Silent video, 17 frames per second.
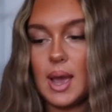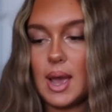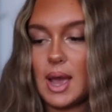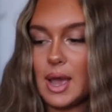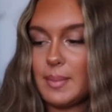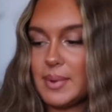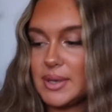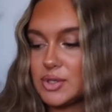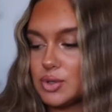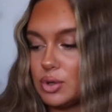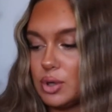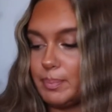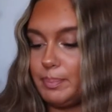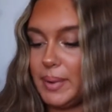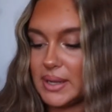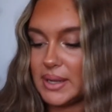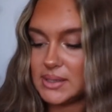It's got a
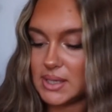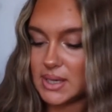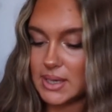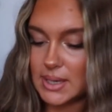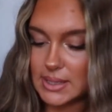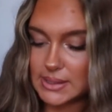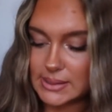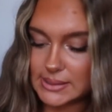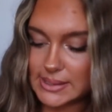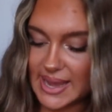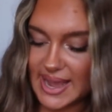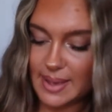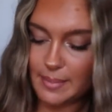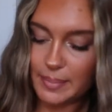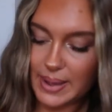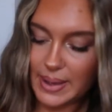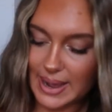button, a
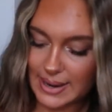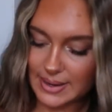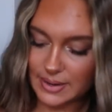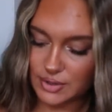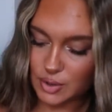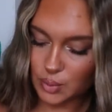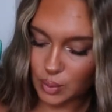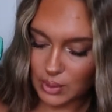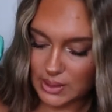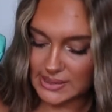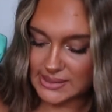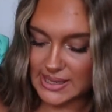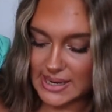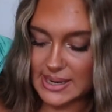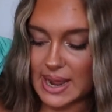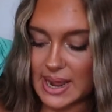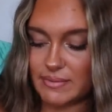zip, and the
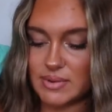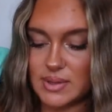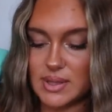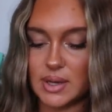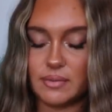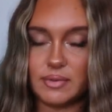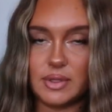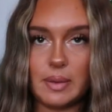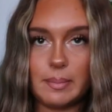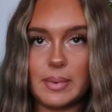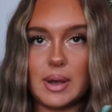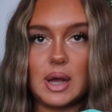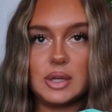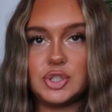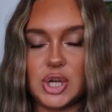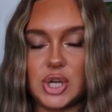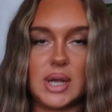quality and everything of them
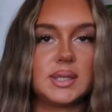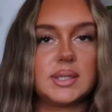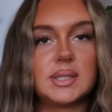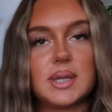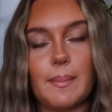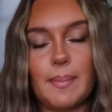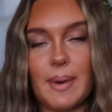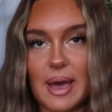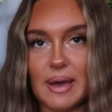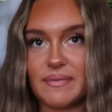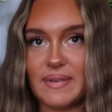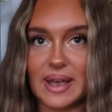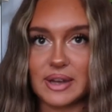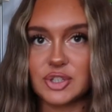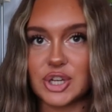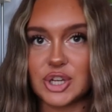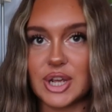are just
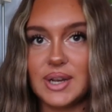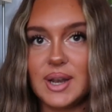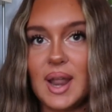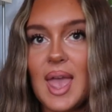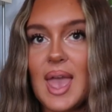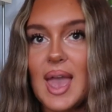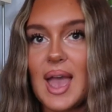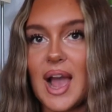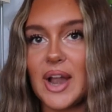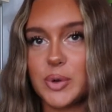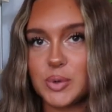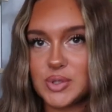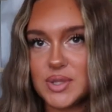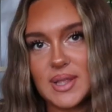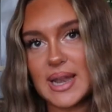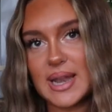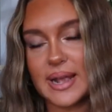perfection. And
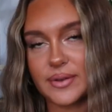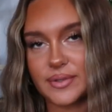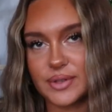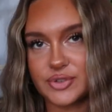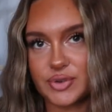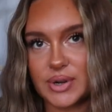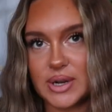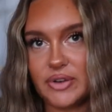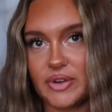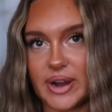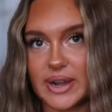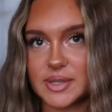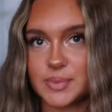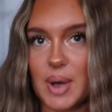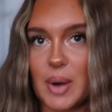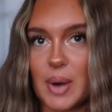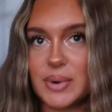also the length is really great
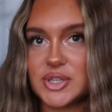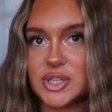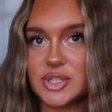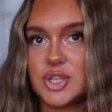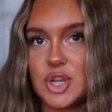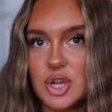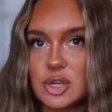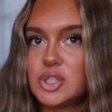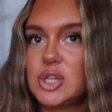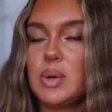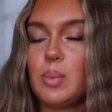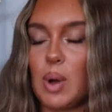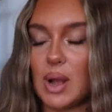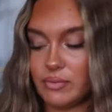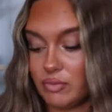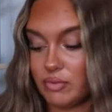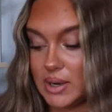as well, which is usually
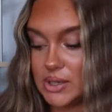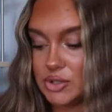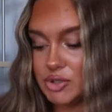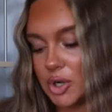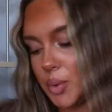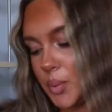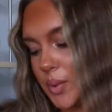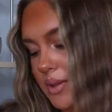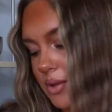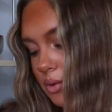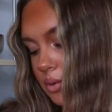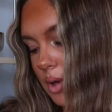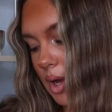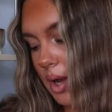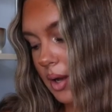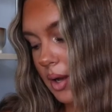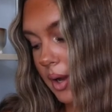what I really struggle with on
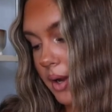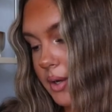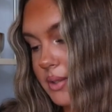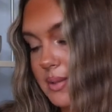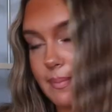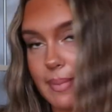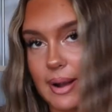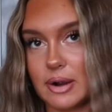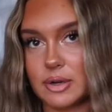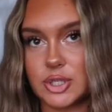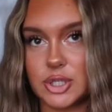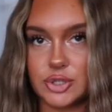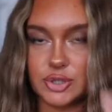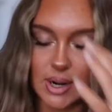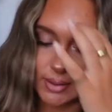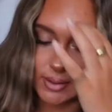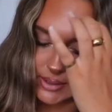cargos and
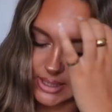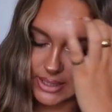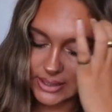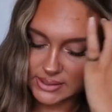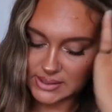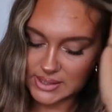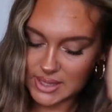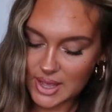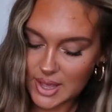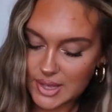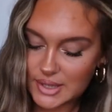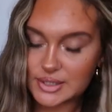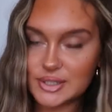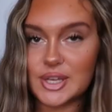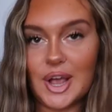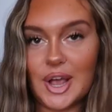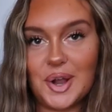parachute trousers.
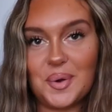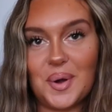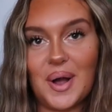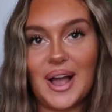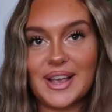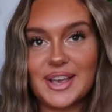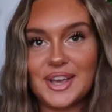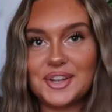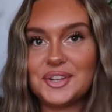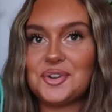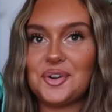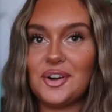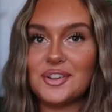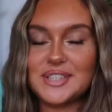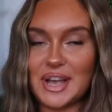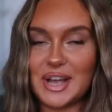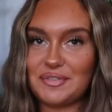So I could
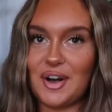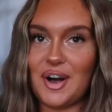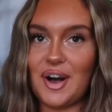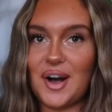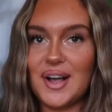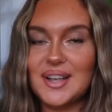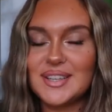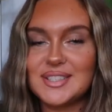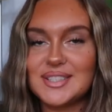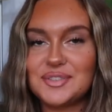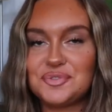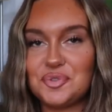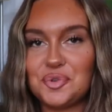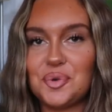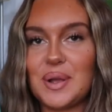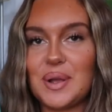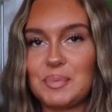not have asked
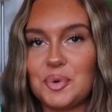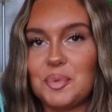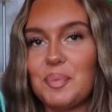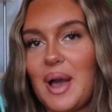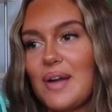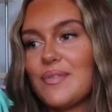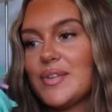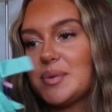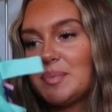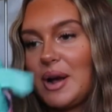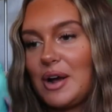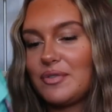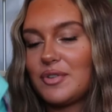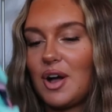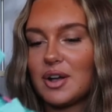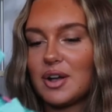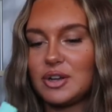for a more perfect pair
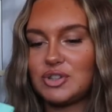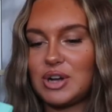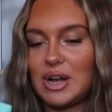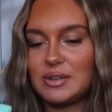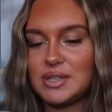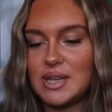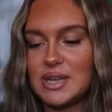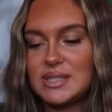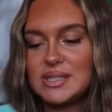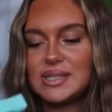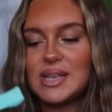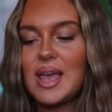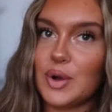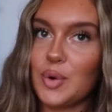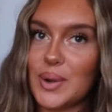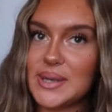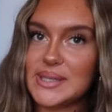of cargo trousers.
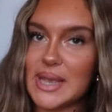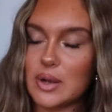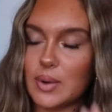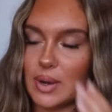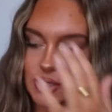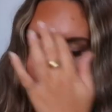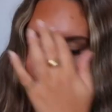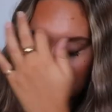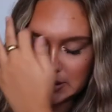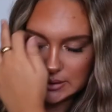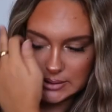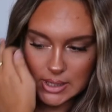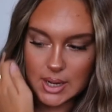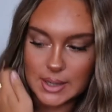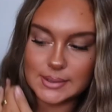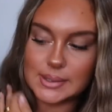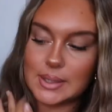I always get questions
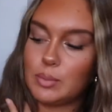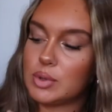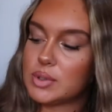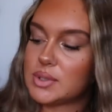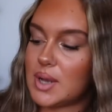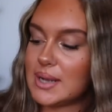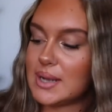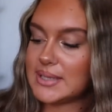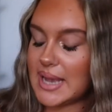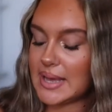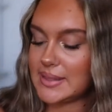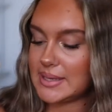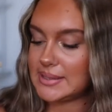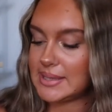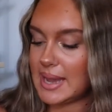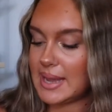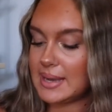asking what size I get
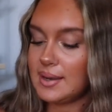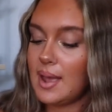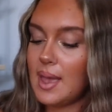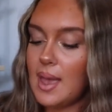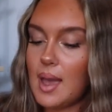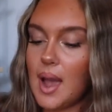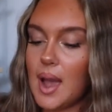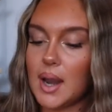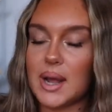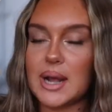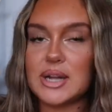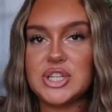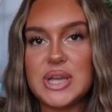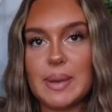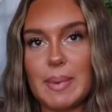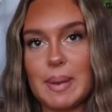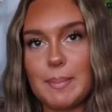these in, and I
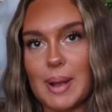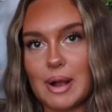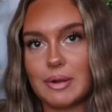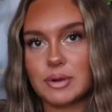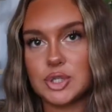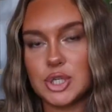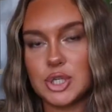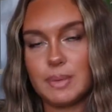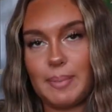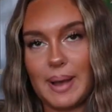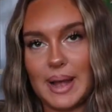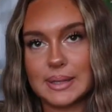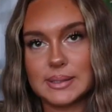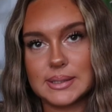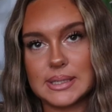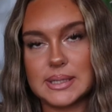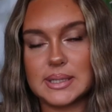actually get my parachute
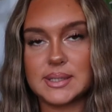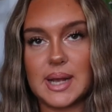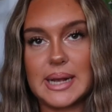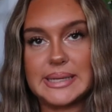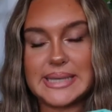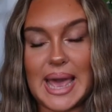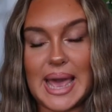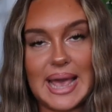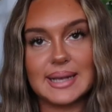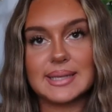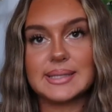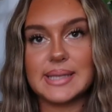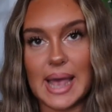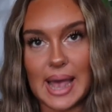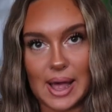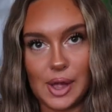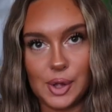pants in a size
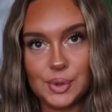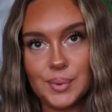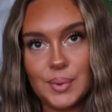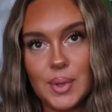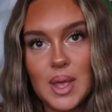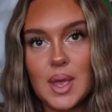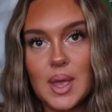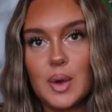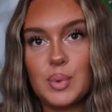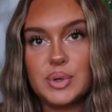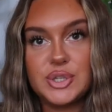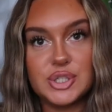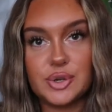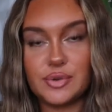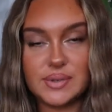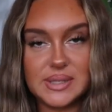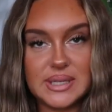XL, which
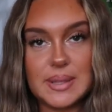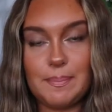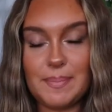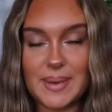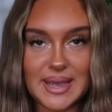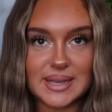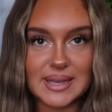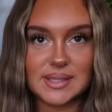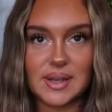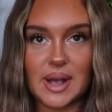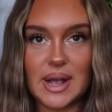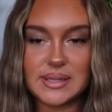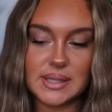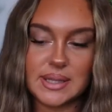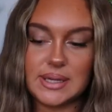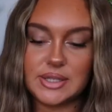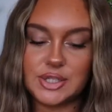is obviously the biggest
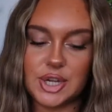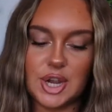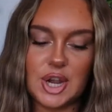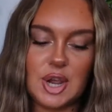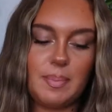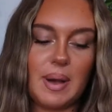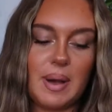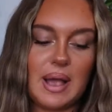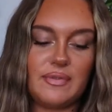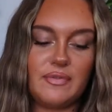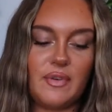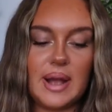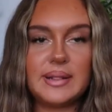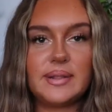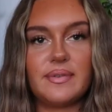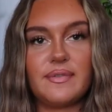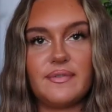size that they do, but I
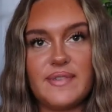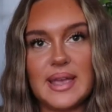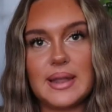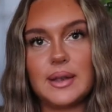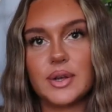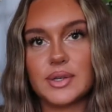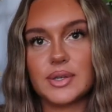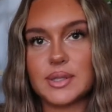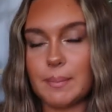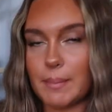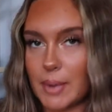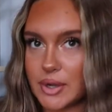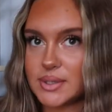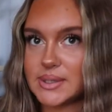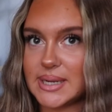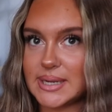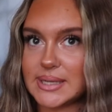find the fit looks the
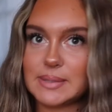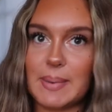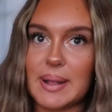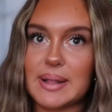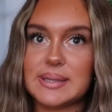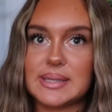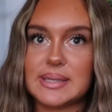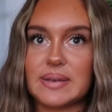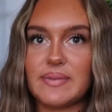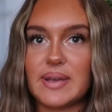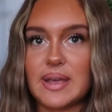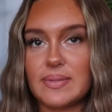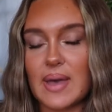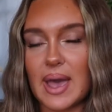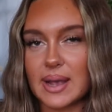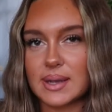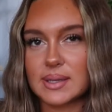most expensive
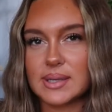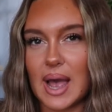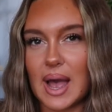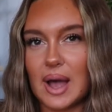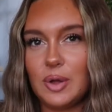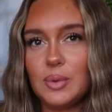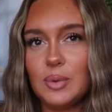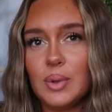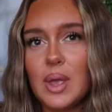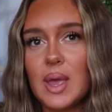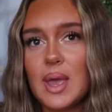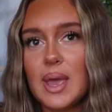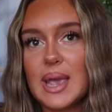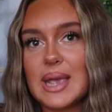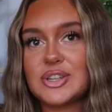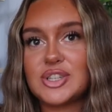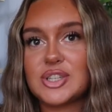in the XL.
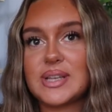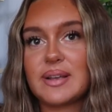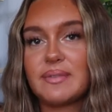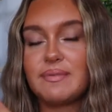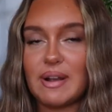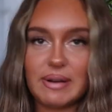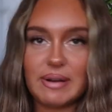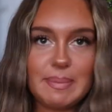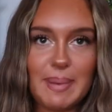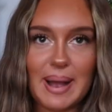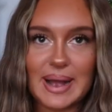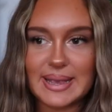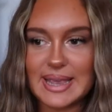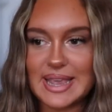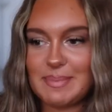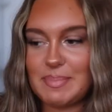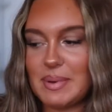It's just like very
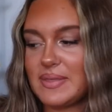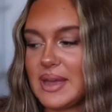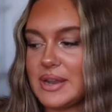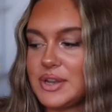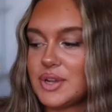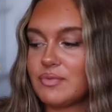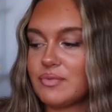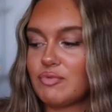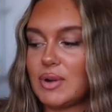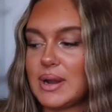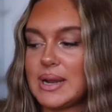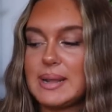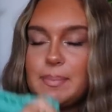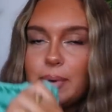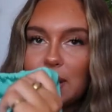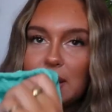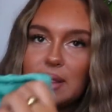baggy, but then you can
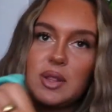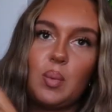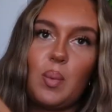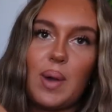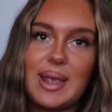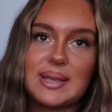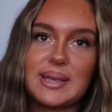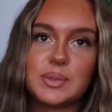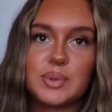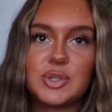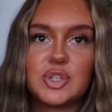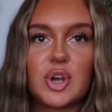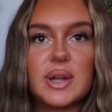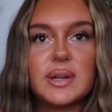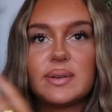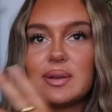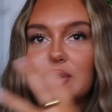really pull in the waist, which
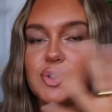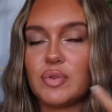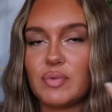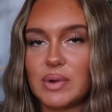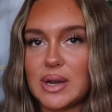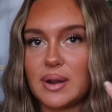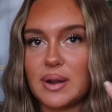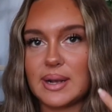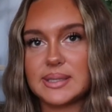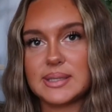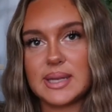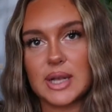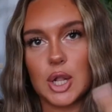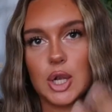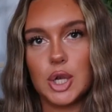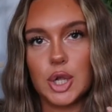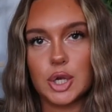kind of gives you a really nice
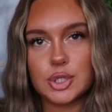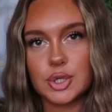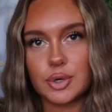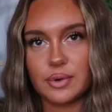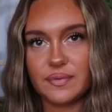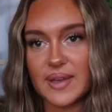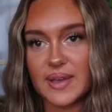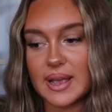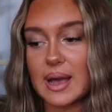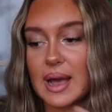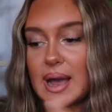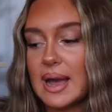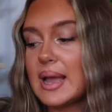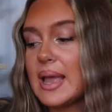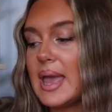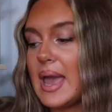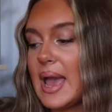like look to your figure.